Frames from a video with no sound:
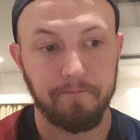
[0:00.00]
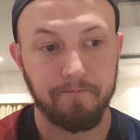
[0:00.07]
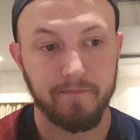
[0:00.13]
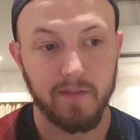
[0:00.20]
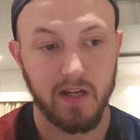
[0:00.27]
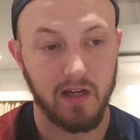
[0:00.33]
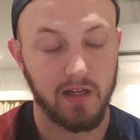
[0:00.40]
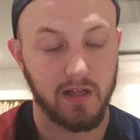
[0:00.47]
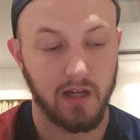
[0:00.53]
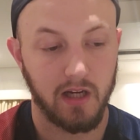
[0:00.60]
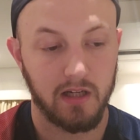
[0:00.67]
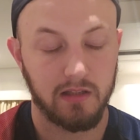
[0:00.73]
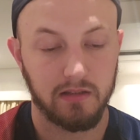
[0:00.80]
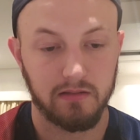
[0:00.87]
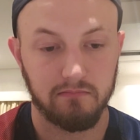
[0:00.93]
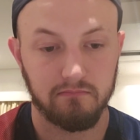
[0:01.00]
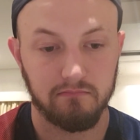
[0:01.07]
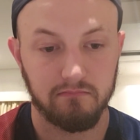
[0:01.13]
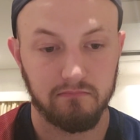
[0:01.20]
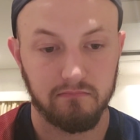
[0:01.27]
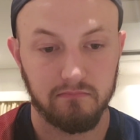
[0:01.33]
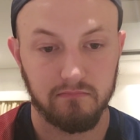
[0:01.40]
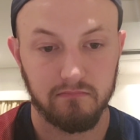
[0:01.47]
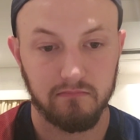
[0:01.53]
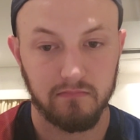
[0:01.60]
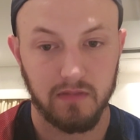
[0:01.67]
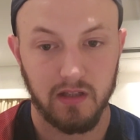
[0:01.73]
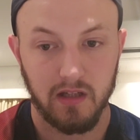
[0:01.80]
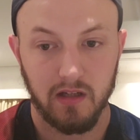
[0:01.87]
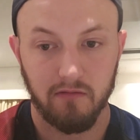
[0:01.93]
yeah, I'm
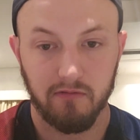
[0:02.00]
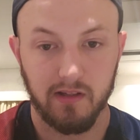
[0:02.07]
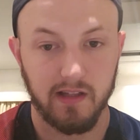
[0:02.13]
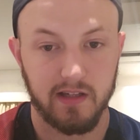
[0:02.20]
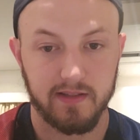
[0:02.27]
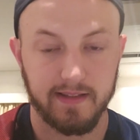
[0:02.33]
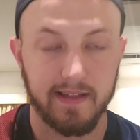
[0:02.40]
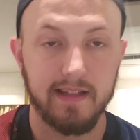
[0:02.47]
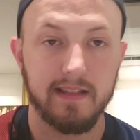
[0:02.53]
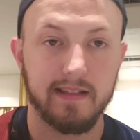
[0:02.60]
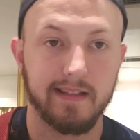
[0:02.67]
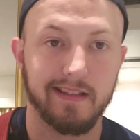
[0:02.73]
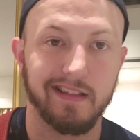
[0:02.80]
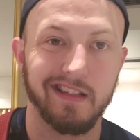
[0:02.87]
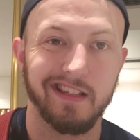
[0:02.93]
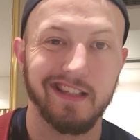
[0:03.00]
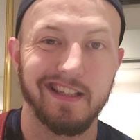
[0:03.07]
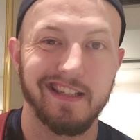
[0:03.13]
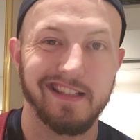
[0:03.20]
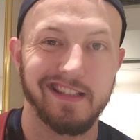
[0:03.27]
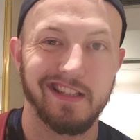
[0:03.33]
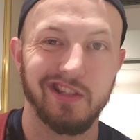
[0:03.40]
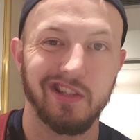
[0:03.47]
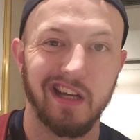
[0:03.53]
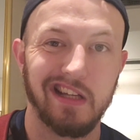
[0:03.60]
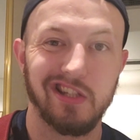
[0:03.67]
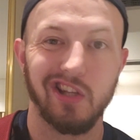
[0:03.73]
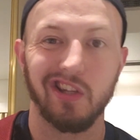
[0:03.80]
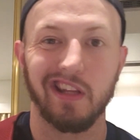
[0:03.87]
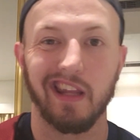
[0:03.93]
really excited to see you
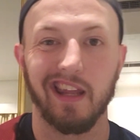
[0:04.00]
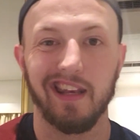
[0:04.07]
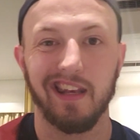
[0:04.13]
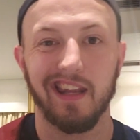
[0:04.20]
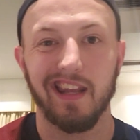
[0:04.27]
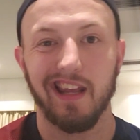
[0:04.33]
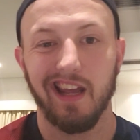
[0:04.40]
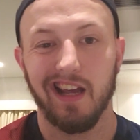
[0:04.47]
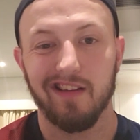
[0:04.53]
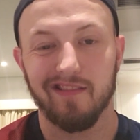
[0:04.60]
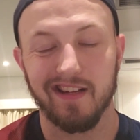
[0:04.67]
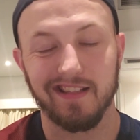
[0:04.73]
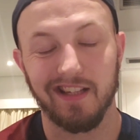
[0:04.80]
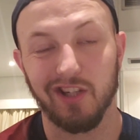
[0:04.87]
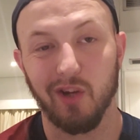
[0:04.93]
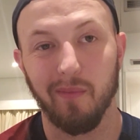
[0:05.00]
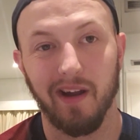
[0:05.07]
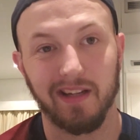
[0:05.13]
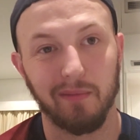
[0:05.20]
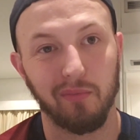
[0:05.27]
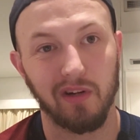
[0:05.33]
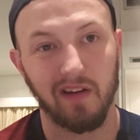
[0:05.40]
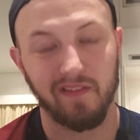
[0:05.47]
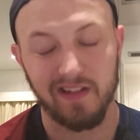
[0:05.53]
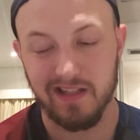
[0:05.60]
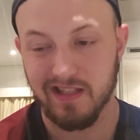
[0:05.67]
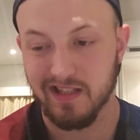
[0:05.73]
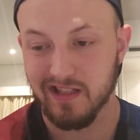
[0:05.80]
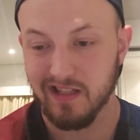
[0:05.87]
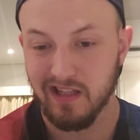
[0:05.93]
guys all again. I'm excited to go back to
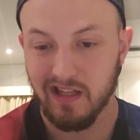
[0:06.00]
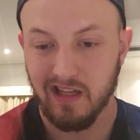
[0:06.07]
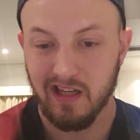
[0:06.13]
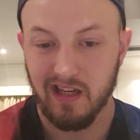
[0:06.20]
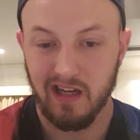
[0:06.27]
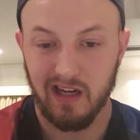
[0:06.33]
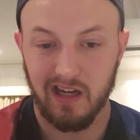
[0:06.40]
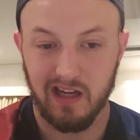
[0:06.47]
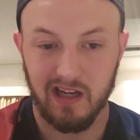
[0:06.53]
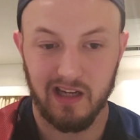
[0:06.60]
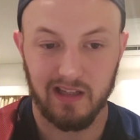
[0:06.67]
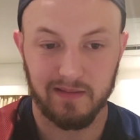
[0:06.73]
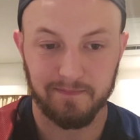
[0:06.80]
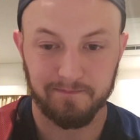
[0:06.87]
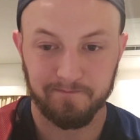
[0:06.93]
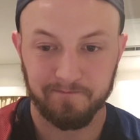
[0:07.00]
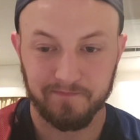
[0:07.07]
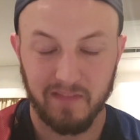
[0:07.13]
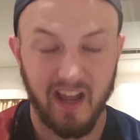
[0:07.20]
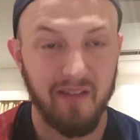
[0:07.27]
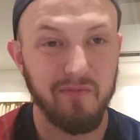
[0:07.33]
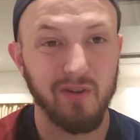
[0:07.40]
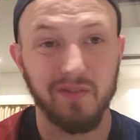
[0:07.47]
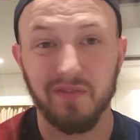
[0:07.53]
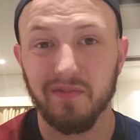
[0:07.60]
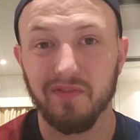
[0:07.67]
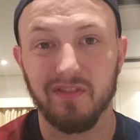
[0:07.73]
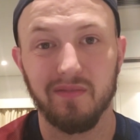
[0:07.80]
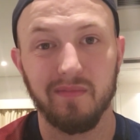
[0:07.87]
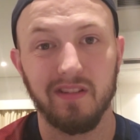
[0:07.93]
Providence. Have me over
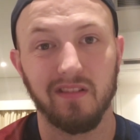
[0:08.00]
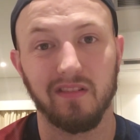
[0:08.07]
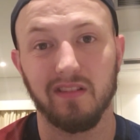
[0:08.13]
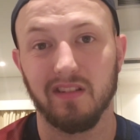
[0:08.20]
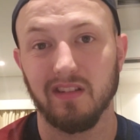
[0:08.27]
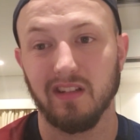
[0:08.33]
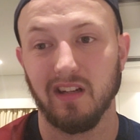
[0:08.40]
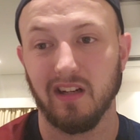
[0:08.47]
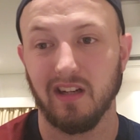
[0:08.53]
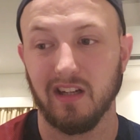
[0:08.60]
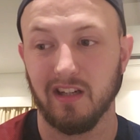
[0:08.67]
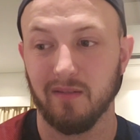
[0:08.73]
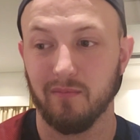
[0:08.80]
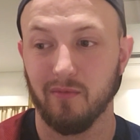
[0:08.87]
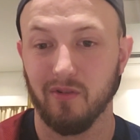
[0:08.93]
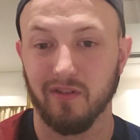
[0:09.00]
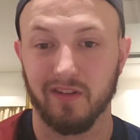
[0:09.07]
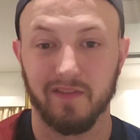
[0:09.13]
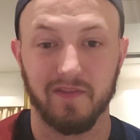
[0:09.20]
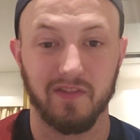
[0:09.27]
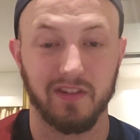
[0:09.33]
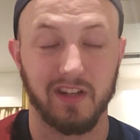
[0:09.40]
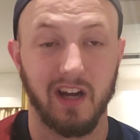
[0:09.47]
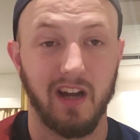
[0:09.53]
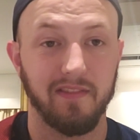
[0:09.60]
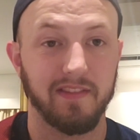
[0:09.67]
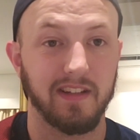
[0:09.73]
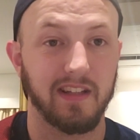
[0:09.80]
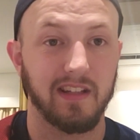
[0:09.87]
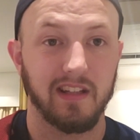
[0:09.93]
for a meal, or for
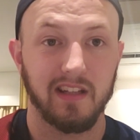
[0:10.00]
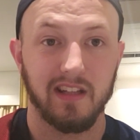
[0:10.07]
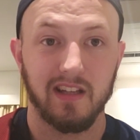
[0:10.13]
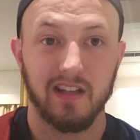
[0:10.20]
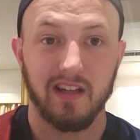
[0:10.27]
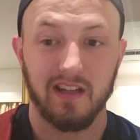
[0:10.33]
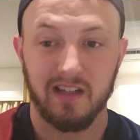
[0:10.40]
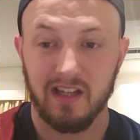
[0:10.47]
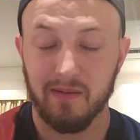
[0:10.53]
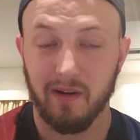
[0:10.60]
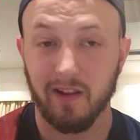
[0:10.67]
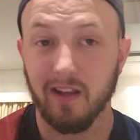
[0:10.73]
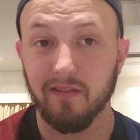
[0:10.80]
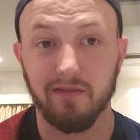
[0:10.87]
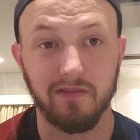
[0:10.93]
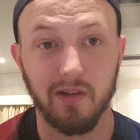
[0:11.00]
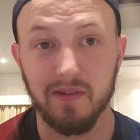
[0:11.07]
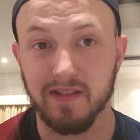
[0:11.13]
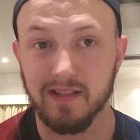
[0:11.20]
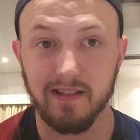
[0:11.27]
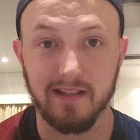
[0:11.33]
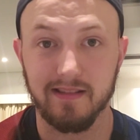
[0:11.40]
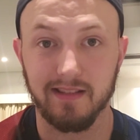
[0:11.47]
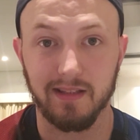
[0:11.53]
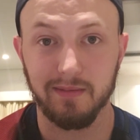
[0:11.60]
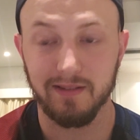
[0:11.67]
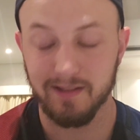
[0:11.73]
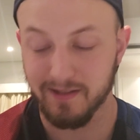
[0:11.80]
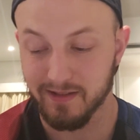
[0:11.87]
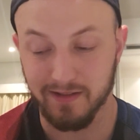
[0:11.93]
coffee. I love roast and eggs
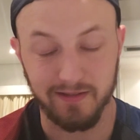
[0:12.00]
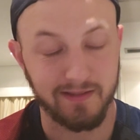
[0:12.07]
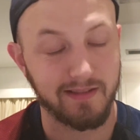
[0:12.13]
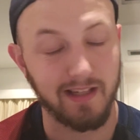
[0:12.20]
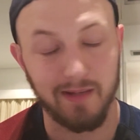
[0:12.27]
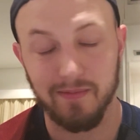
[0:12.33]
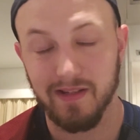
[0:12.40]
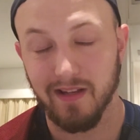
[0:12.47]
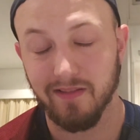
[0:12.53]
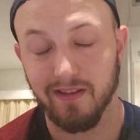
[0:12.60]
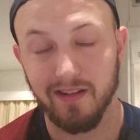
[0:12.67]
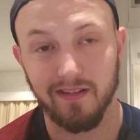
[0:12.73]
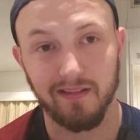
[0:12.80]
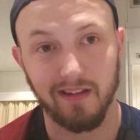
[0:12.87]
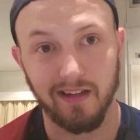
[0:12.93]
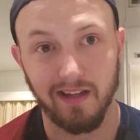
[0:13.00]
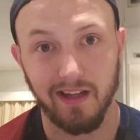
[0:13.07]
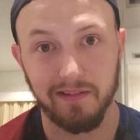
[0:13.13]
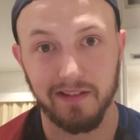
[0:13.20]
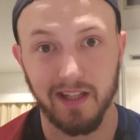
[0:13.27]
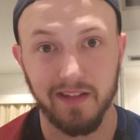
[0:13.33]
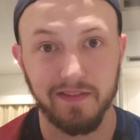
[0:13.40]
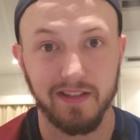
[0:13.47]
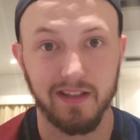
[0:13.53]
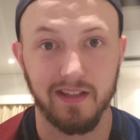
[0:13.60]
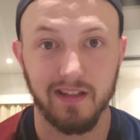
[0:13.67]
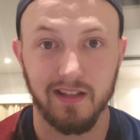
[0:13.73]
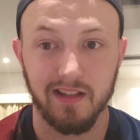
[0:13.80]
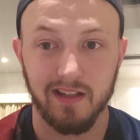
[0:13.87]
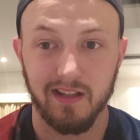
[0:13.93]
Arvin, so take me out there, and I'd love to